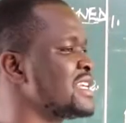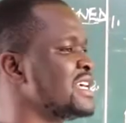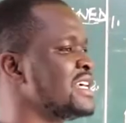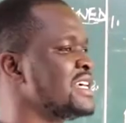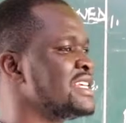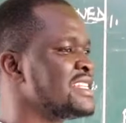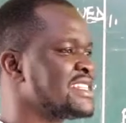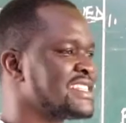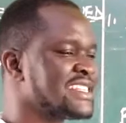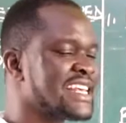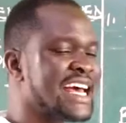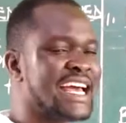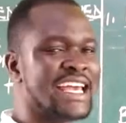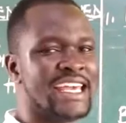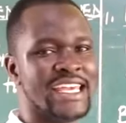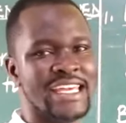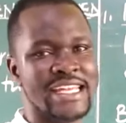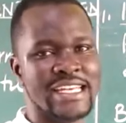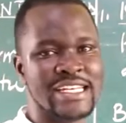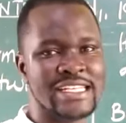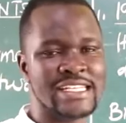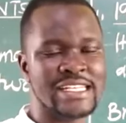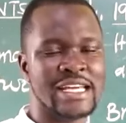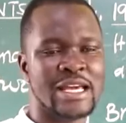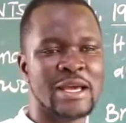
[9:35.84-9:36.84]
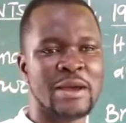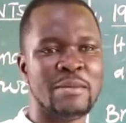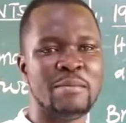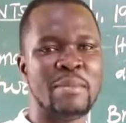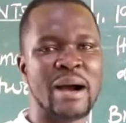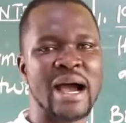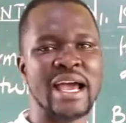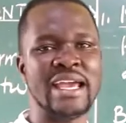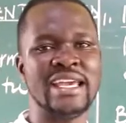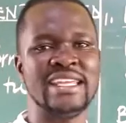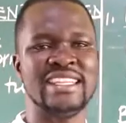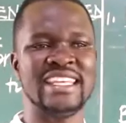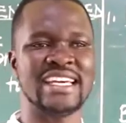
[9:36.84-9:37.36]
signed
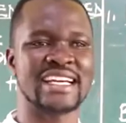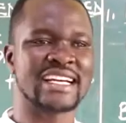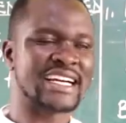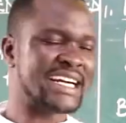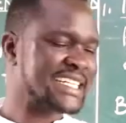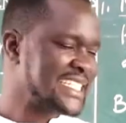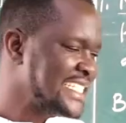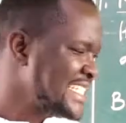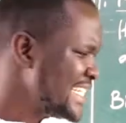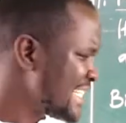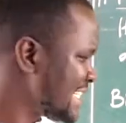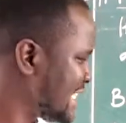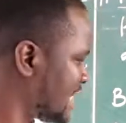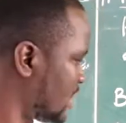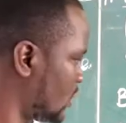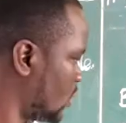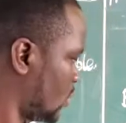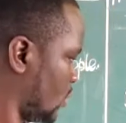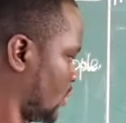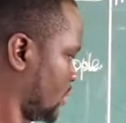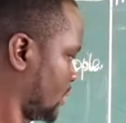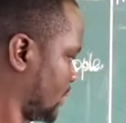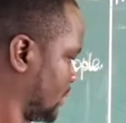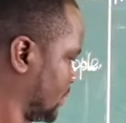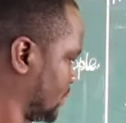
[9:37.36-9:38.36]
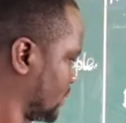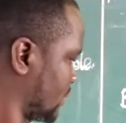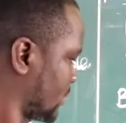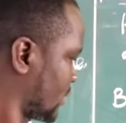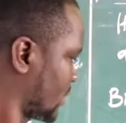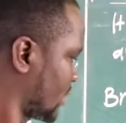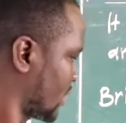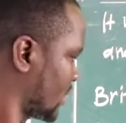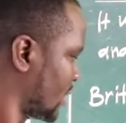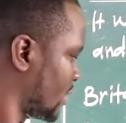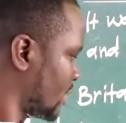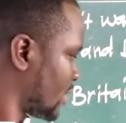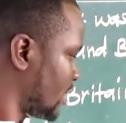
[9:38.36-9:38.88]
by the Katikiro.
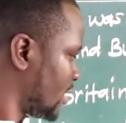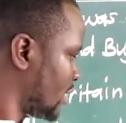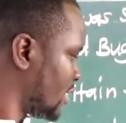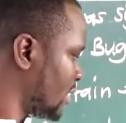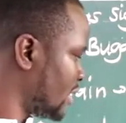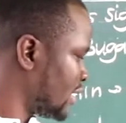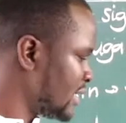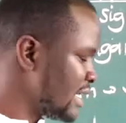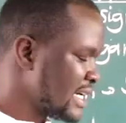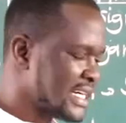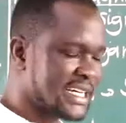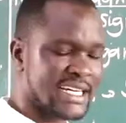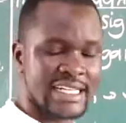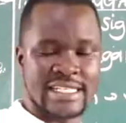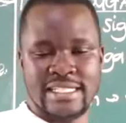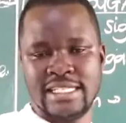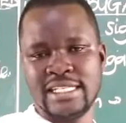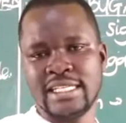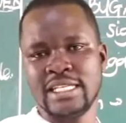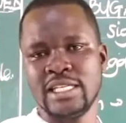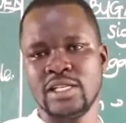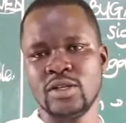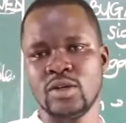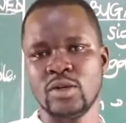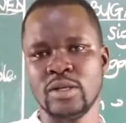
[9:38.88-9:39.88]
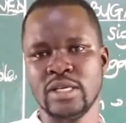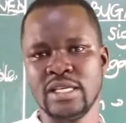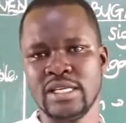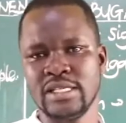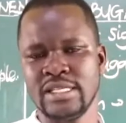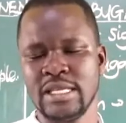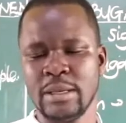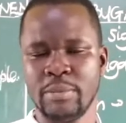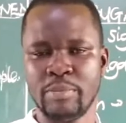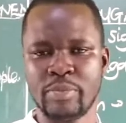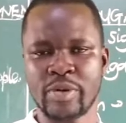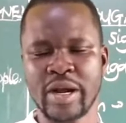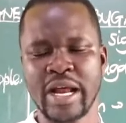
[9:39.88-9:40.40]
The Katikiro is
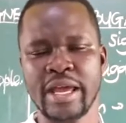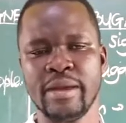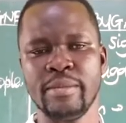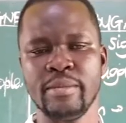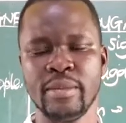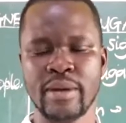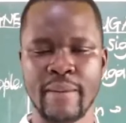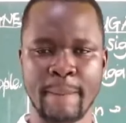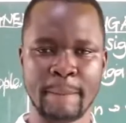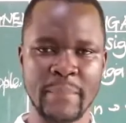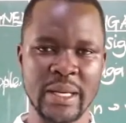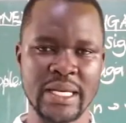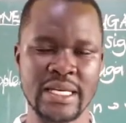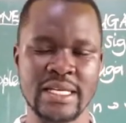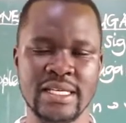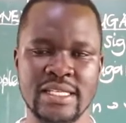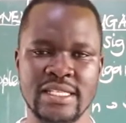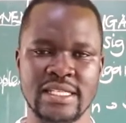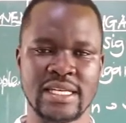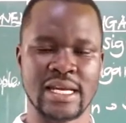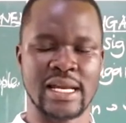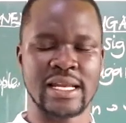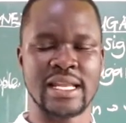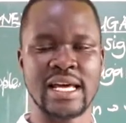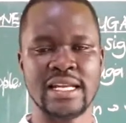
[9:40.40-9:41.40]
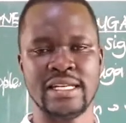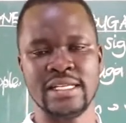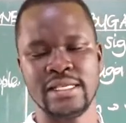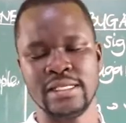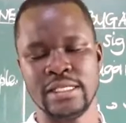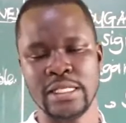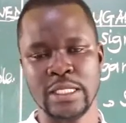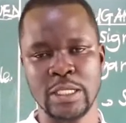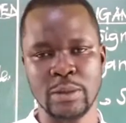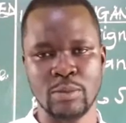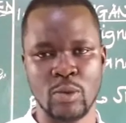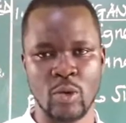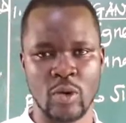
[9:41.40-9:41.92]
the prime minister that is
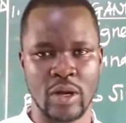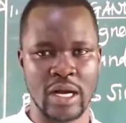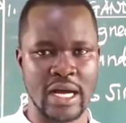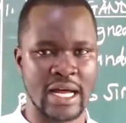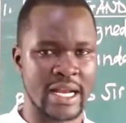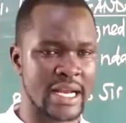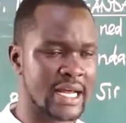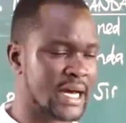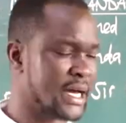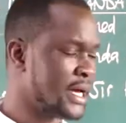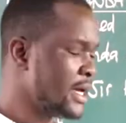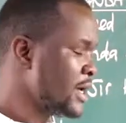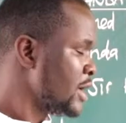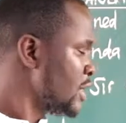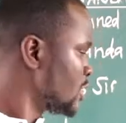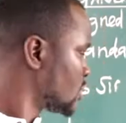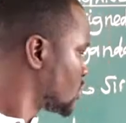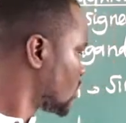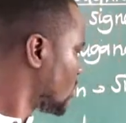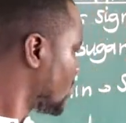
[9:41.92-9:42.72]
in Uganda. So